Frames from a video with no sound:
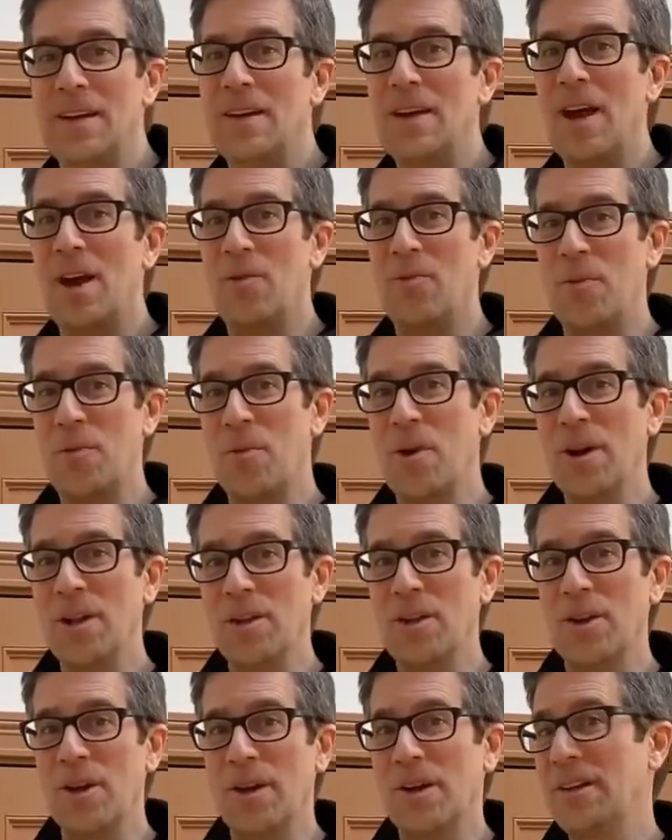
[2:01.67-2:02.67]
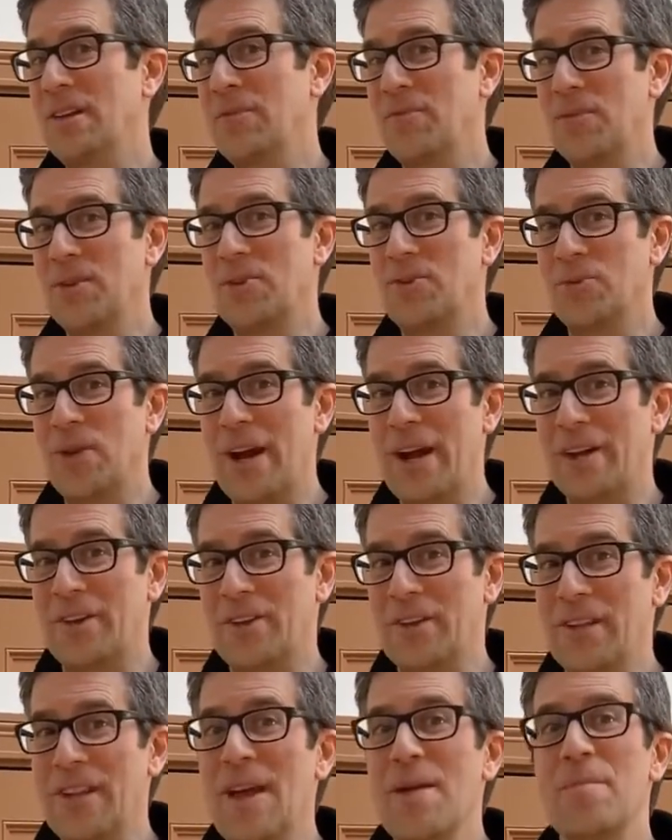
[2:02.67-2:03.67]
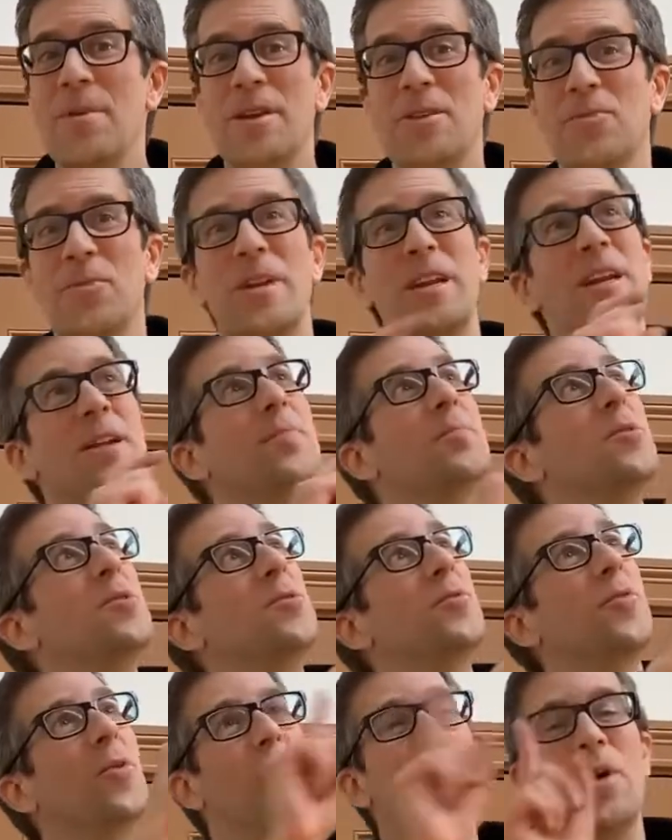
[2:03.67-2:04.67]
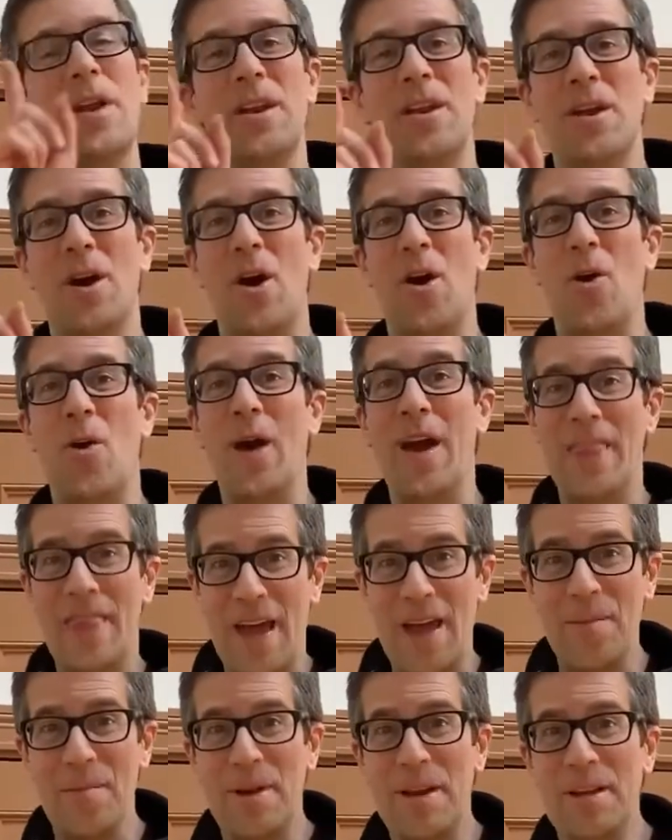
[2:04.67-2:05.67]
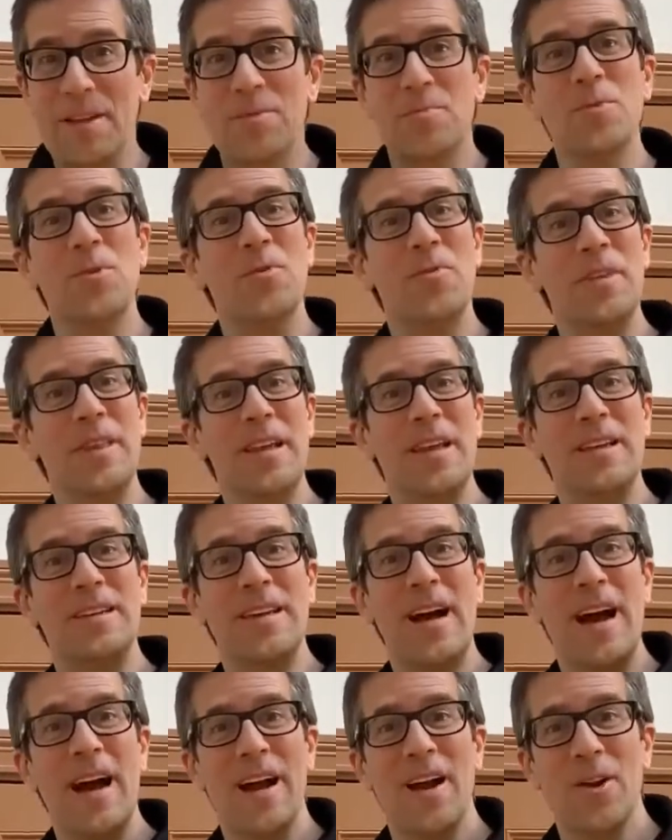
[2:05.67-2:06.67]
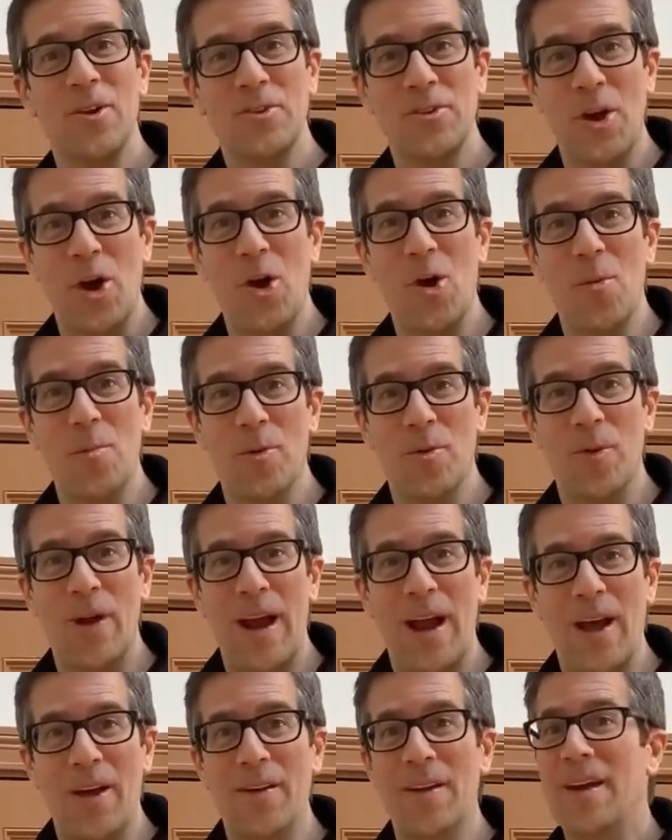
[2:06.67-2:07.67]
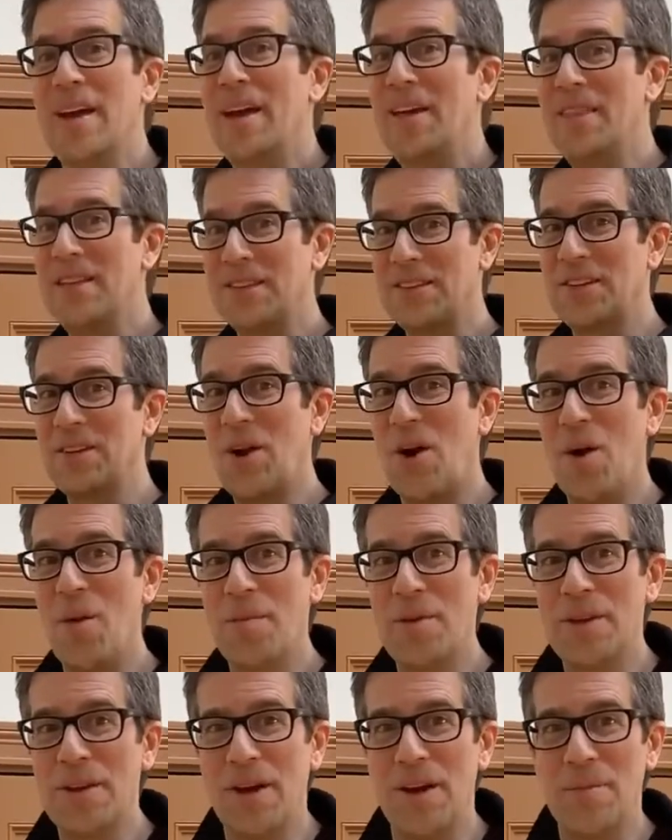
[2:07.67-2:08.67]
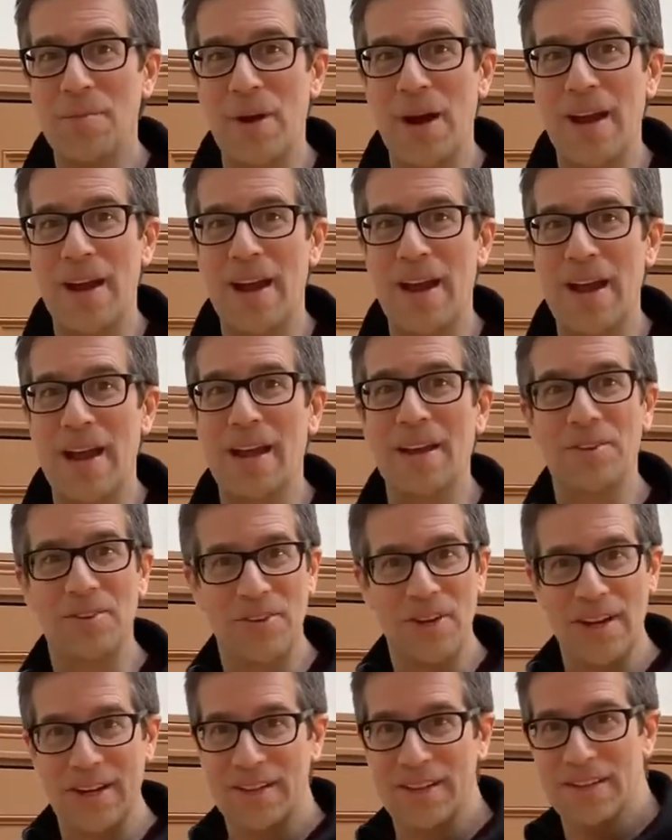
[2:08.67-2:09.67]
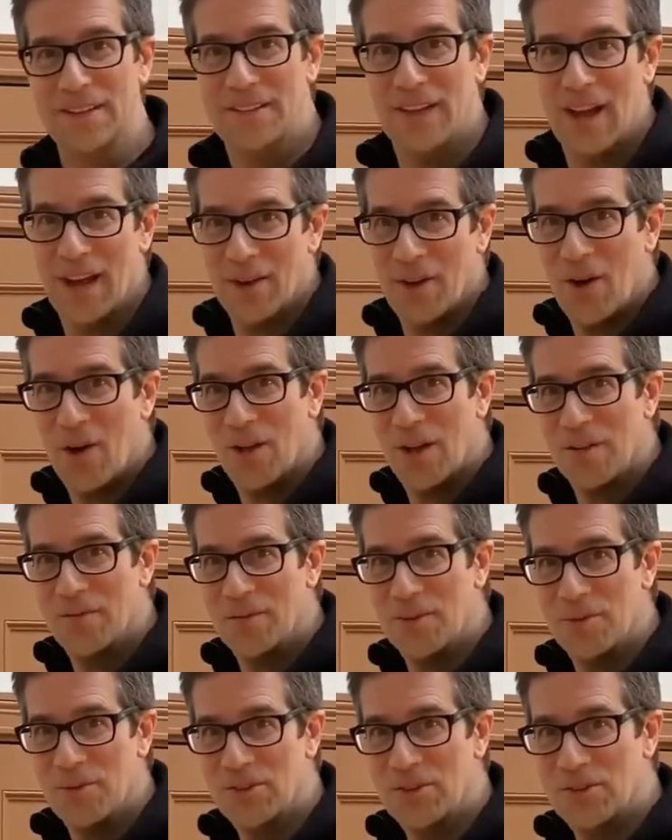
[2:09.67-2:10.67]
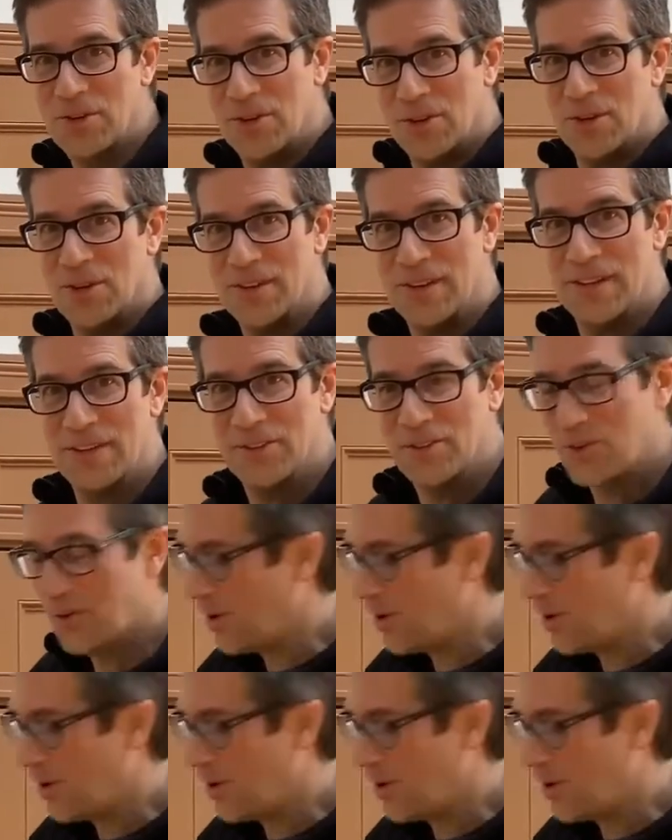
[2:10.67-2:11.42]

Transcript: Now, if we want to look a different direction, that means we need to move the window, and that means moving the entire dome around. And this can all be done by hand. Check this out. All I have to do is turn this